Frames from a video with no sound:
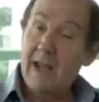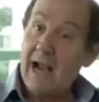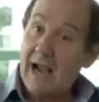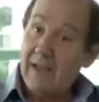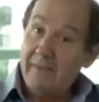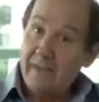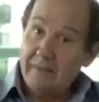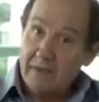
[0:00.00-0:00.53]

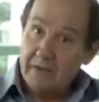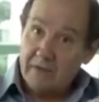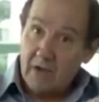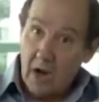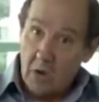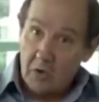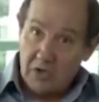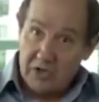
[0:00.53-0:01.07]
and then there's
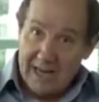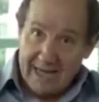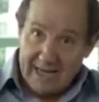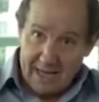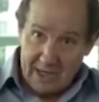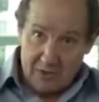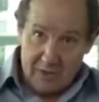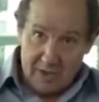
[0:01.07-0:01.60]

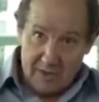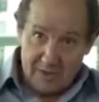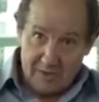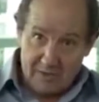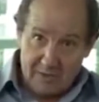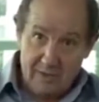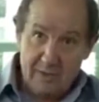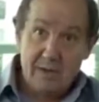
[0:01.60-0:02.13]
oceanic
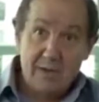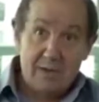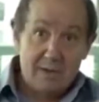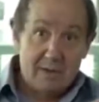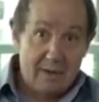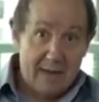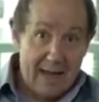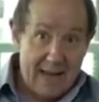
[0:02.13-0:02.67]
crust,
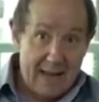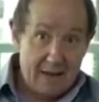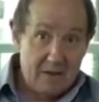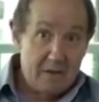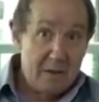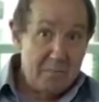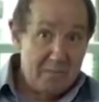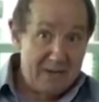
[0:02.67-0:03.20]
the
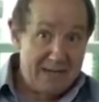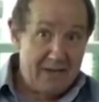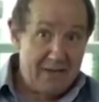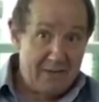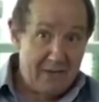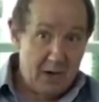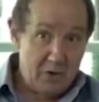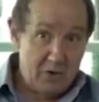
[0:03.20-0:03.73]
land beneath
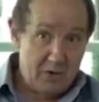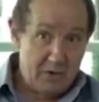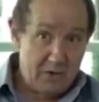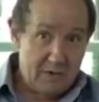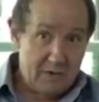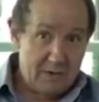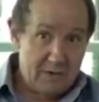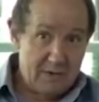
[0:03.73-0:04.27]
the
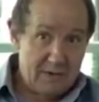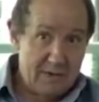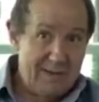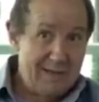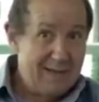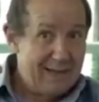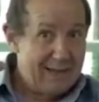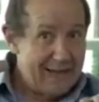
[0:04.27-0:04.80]
oceans.
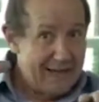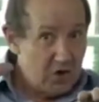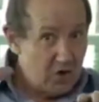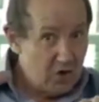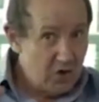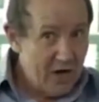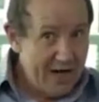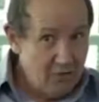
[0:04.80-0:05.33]
In
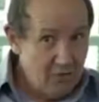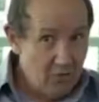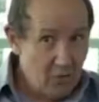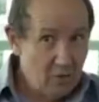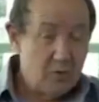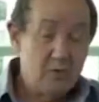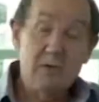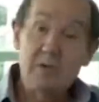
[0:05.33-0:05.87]

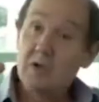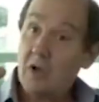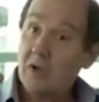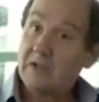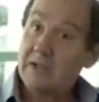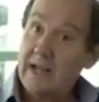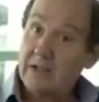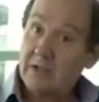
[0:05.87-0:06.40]
general,
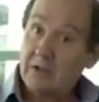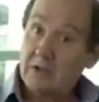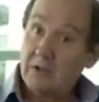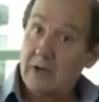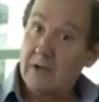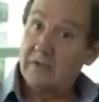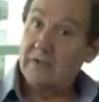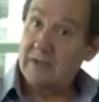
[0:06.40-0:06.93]
continental
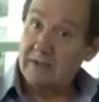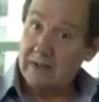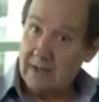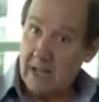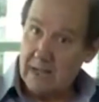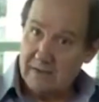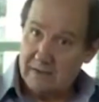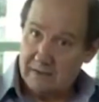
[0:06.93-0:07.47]
crust is
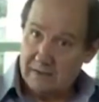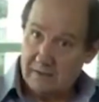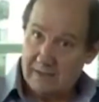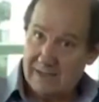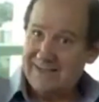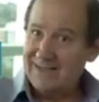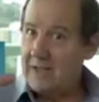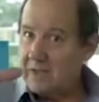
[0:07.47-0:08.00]
lighter.
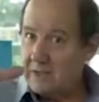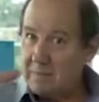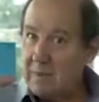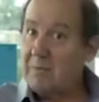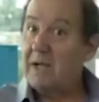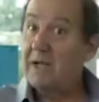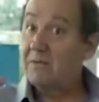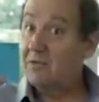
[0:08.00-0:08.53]
It tends to be
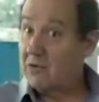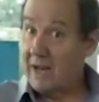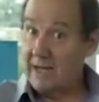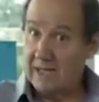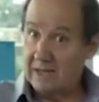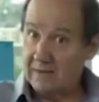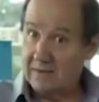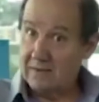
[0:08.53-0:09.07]
made of
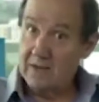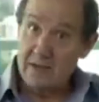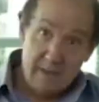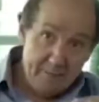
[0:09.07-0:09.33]
granites.